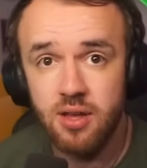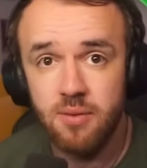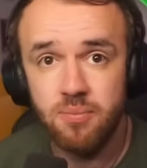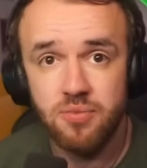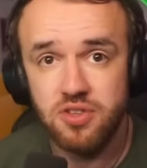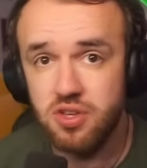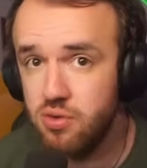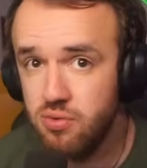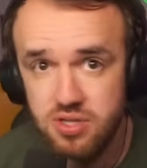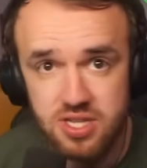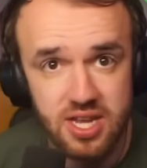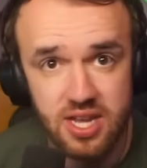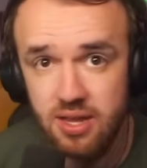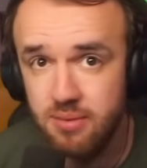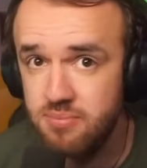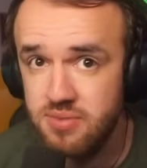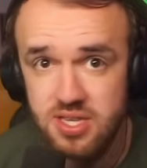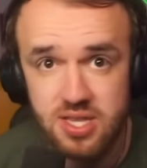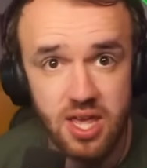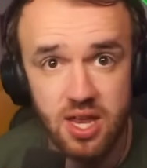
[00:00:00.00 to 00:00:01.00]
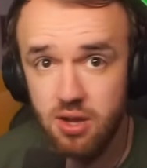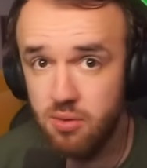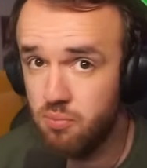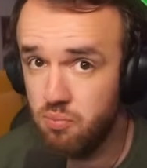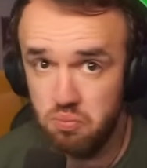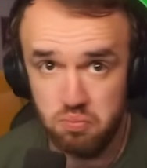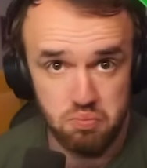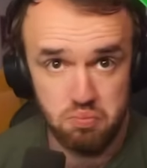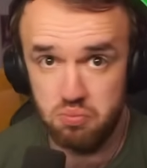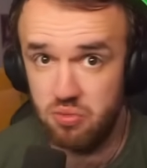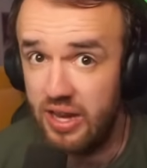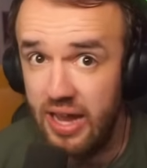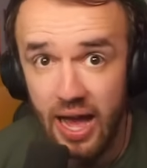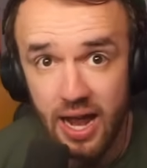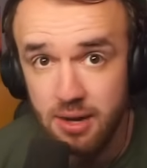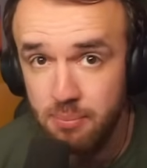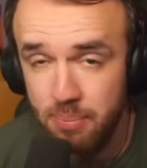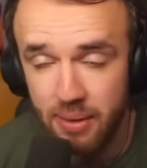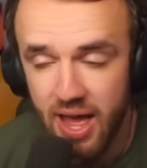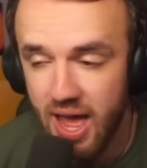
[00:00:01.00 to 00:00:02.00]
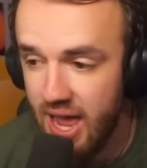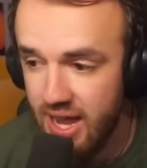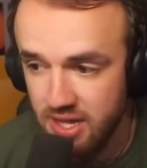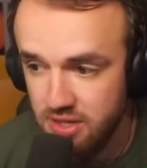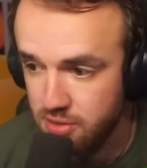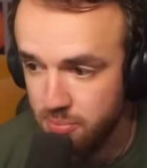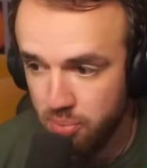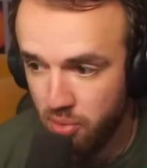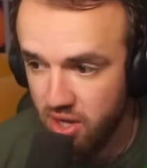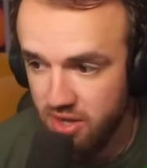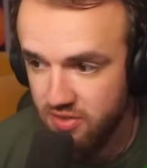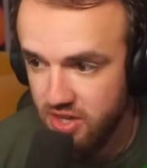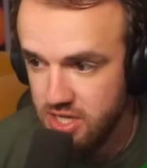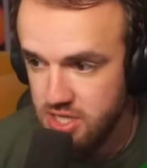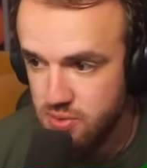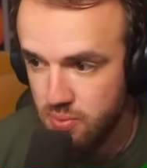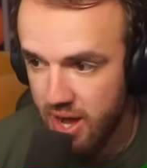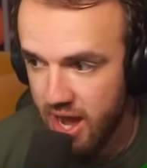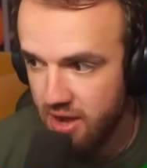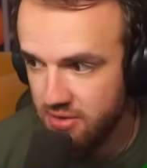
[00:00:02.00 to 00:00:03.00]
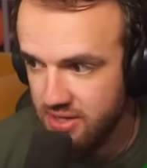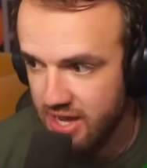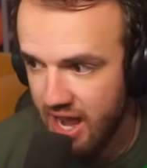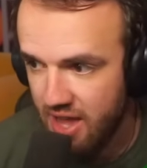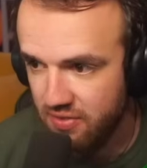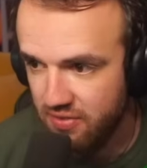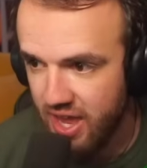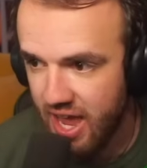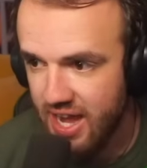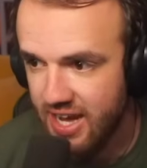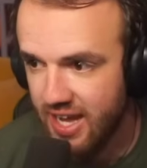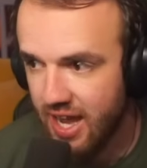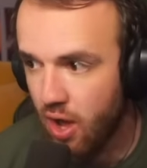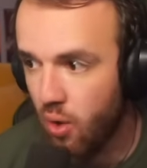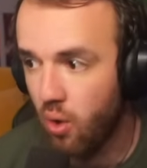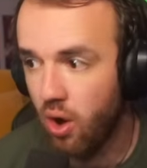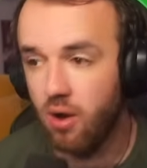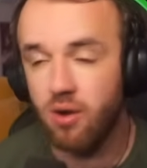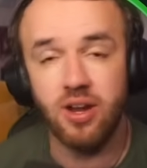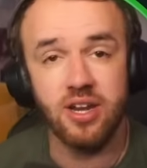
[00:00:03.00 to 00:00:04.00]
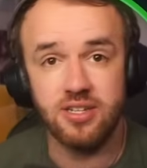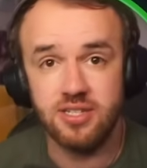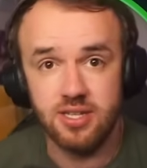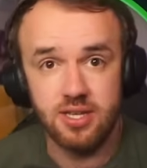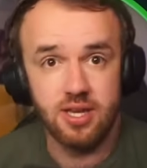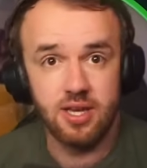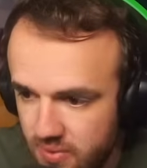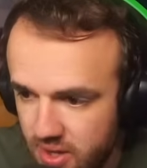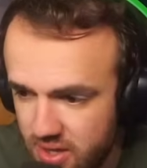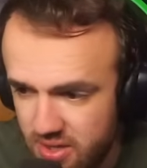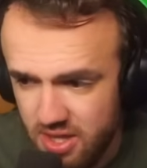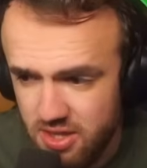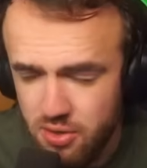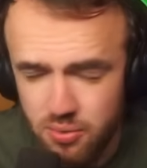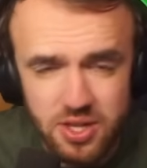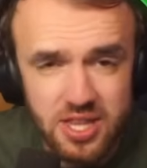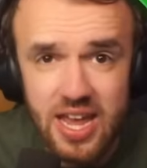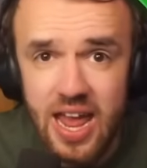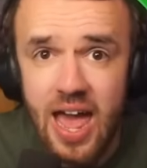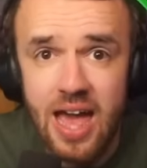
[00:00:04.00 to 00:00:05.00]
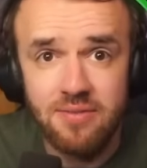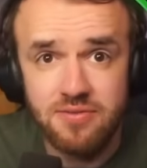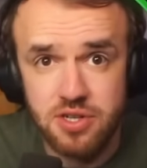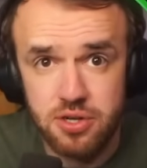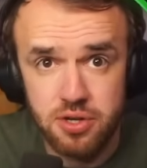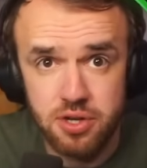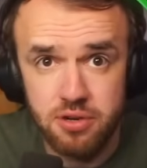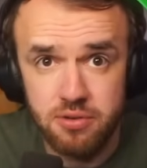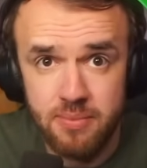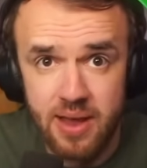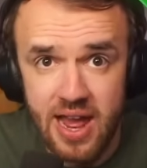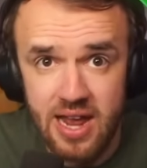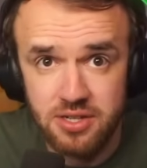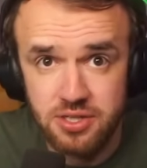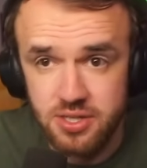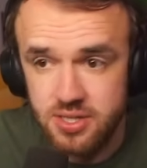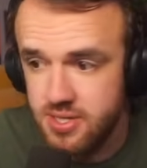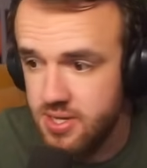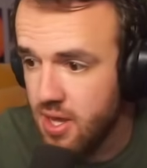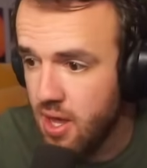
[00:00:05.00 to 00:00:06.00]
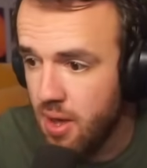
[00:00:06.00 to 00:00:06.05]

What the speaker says: two teams that got a bye in the previous round, now got to go earn it. And then there were the afternoon matches.